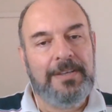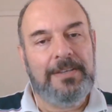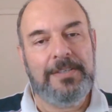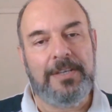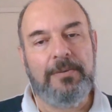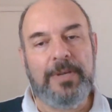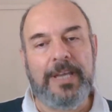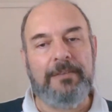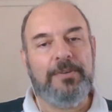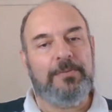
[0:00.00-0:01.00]
So we
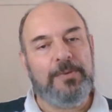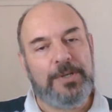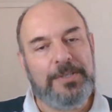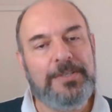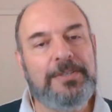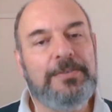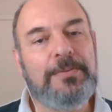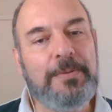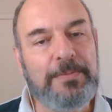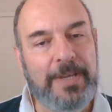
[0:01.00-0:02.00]
have no words
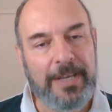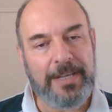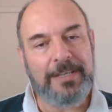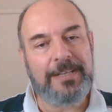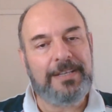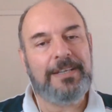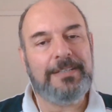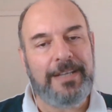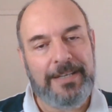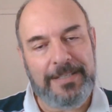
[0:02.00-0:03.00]
to thank
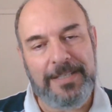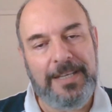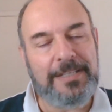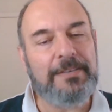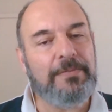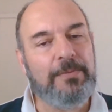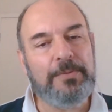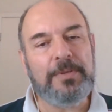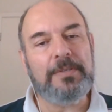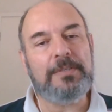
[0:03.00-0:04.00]
Dan Assisi for
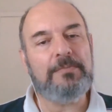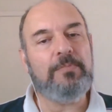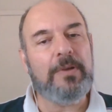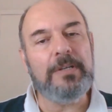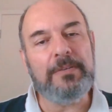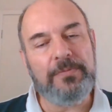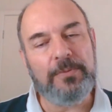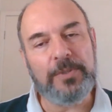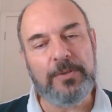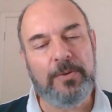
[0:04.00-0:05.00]
this
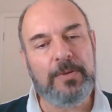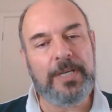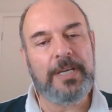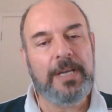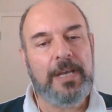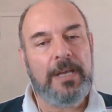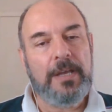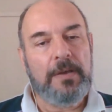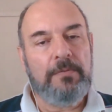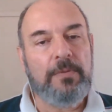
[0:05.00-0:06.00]
wonderful talk,
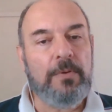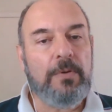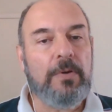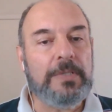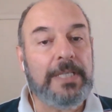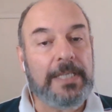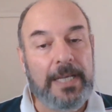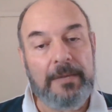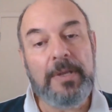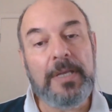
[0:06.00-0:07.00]
for the
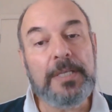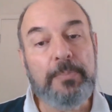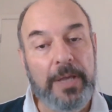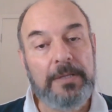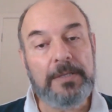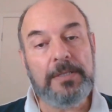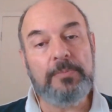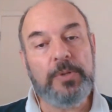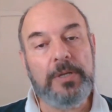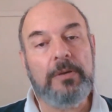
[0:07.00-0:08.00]
time he spent.
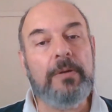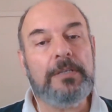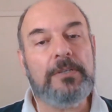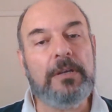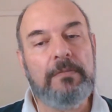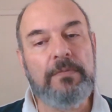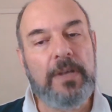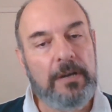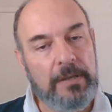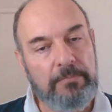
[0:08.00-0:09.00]
We know he's got a
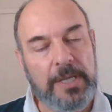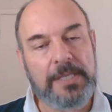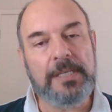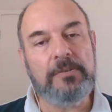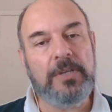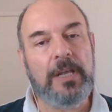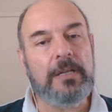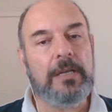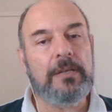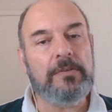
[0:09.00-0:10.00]
very busy
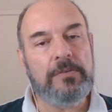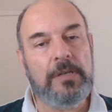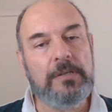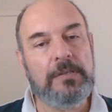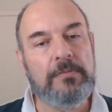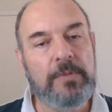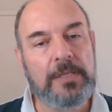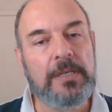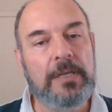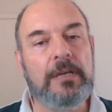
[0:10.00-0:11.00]
agenda. He's just
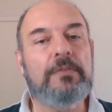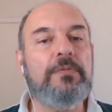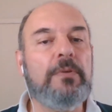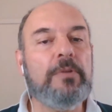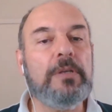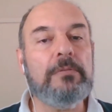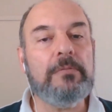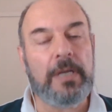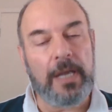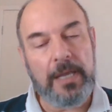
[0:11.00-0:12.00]
returned from the
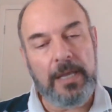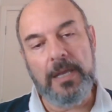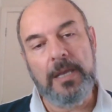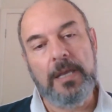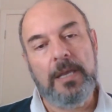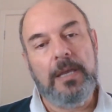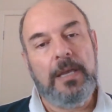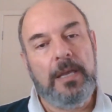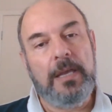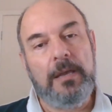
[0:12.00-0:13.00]
UK,
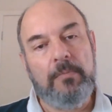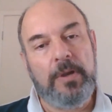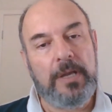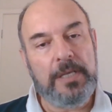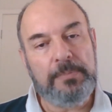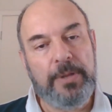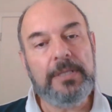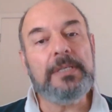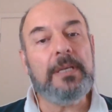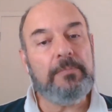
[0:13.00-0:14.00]
where he
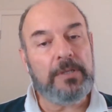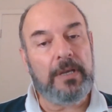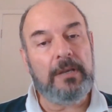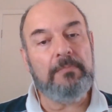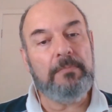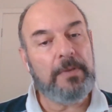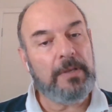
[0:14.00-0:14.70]
spent some time,